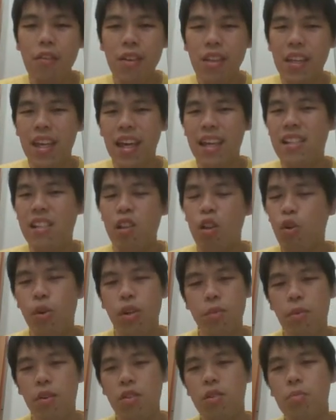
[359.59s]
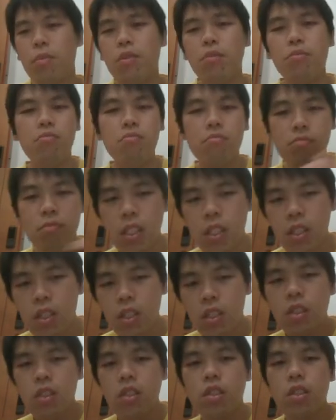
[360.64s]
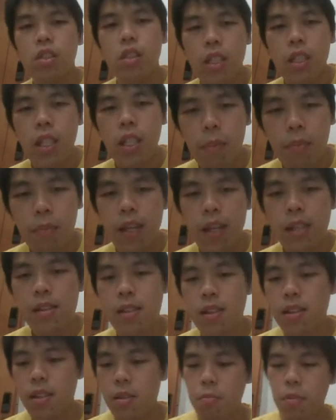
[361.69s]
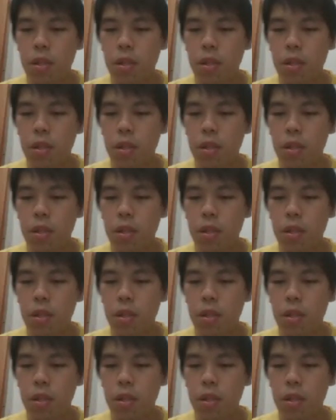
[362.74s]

as low as possible. Yeah, answer is B.